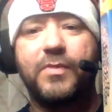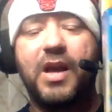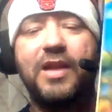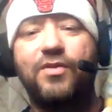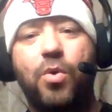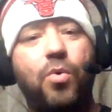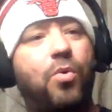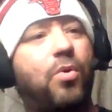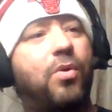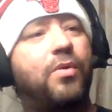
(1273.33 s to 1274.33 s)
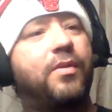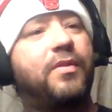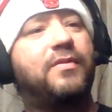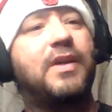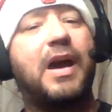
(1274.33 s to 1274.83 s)
That's cool.
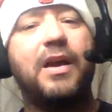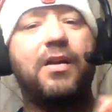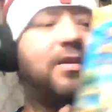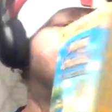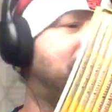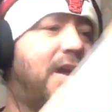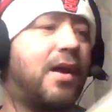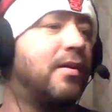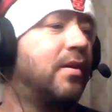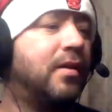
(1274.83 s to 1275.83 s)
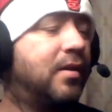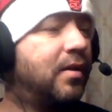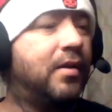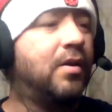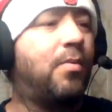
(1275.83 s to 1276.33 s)
Wow.
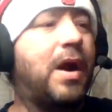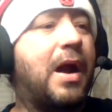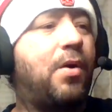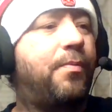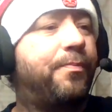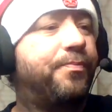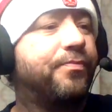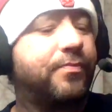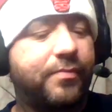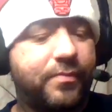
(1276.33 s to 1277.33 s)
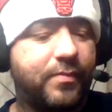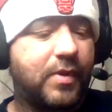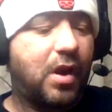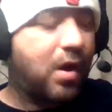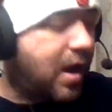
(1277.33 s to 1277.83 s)
All
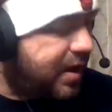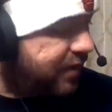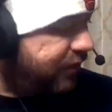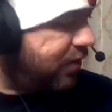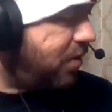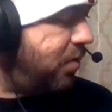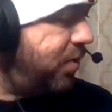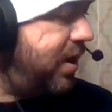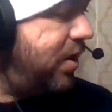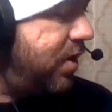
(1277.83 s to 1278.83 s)
right, so here